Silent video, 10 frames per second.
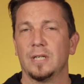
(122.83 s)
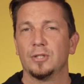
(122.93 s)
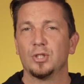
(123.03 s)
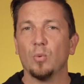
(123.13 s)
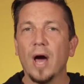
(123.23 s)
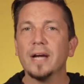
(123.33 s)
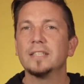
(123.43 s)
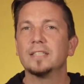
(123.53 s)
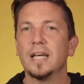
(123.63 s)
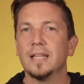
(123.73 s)
So why did he
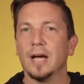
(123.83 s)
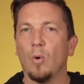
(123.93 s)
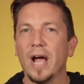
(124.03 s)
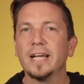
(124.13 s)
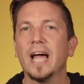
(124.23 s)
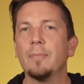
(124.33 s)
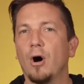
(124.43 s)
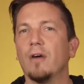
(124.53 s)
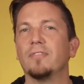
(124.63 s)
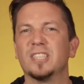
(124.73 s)
say that? Why cap
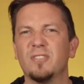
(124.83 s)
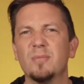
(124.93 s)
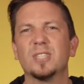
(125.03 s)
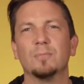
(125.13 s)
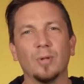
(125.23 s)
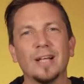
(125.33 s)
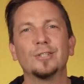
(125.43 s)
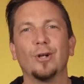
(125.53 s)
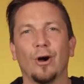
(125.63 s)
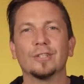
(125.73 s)
off his famous
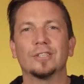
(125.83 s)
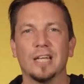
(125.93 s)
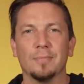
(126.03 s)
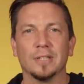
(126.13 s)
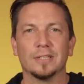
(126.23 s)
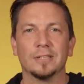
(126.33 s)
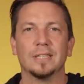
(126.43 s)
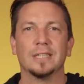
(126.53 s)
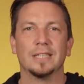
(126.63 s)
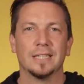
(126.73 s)
"blessed are" statements
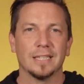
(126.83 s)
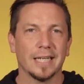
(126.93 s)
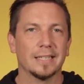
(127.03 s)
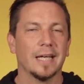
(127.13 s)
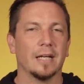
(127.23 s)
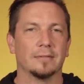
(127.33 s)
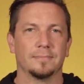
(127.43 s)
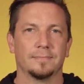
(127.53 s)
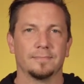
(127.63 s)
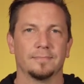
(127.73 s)
like that?
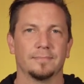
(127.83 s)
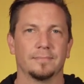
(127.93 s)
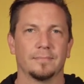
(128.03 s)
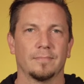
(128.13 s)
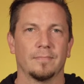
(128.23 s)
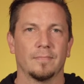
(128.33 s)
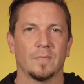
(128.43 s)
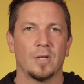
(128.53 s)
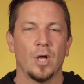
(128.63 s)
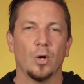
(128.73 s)

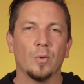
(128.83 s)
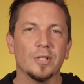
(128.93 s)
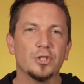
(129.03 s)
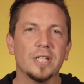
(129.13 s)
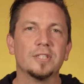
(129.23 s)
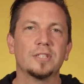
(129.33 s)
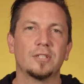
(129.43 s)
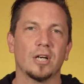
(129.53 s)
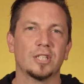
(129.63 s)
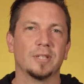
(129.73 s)
When Jesus
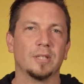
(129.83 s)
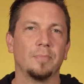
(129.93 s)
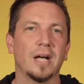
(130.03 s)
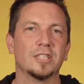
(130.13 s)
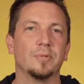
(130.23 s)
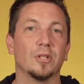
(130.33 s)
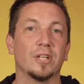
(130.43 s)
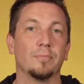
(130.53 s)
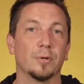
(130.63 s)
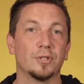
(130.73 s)
talks about the possibility
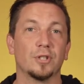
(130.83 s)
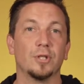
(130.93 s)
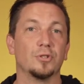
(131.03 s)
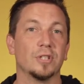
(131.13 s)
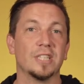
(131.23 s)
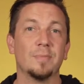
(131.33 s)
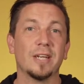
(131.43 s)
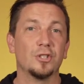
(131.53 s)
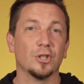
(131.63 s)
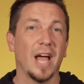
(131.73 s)
of persecution, he's
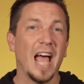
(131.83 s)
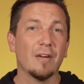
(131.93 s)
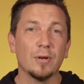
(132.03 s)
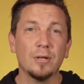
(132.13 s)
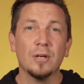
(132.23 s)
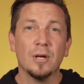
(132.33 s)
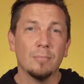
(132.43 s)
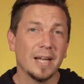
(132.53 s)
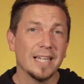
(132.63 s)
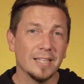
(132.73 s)
making sure
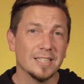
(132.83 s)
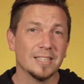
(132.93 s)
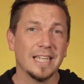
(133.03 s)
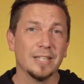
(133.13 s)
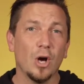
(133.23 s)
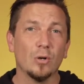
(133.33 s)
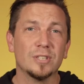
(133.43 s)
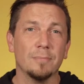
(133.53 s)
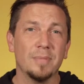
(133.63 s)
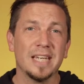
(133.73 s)
everybody listening knows
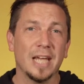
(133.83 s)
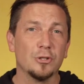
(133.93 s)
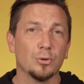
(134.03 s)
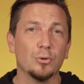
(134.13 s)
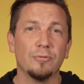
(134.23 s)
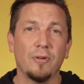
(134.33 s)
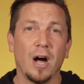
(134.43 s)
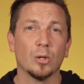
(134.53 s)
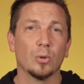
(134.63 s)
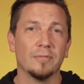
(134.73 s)
that being a true
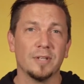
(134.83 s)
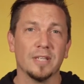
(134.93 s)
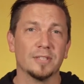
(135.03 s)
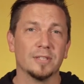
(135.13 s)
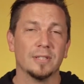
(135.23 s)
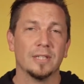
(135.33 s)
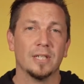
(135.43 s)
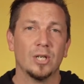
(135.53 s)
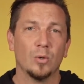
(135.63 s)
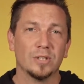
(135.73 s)
follower of his
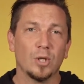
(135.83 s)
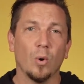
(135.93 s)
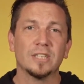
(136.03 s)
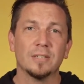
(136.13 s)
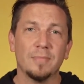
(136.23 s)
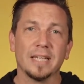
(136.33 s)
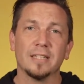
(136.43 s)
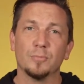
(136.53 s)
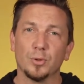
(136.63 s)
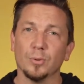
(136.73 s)
was going to make
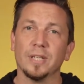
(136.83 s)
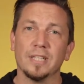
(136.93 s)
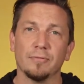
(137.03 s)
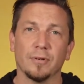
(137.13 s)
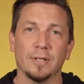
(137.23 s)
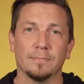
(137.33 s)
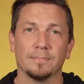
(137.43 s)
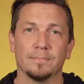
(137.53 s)
them truly different.